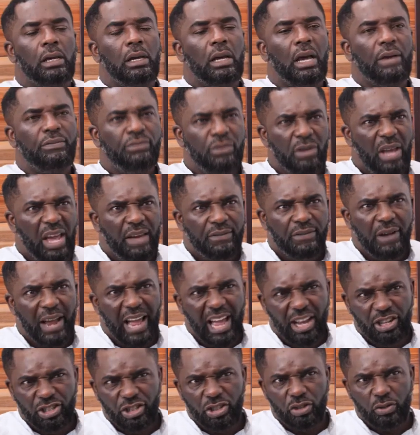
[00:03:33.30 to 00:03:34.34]
Have you ever
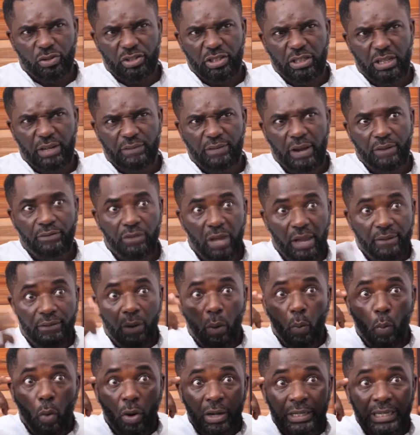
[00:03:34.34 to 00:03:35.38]
asked yourself, have you
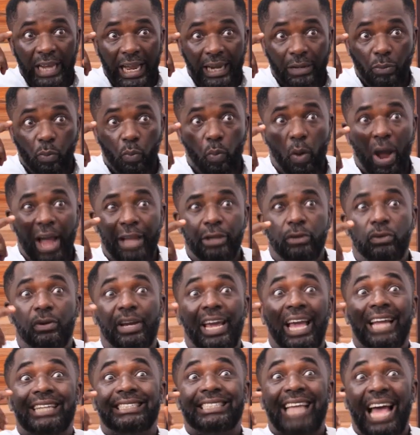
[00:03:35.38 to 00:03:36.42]
ever wondered why you
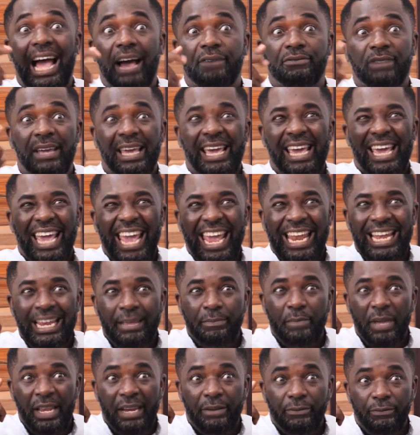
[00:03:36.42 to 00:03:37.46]
can't have
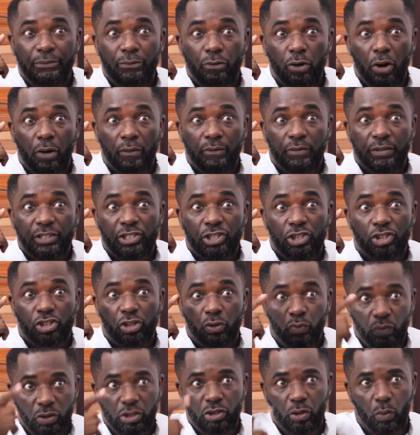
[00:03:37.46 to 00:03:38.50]
any meaningful
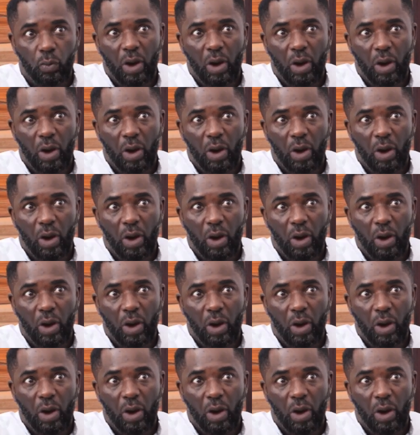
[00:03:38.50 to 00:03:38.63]
conversation with your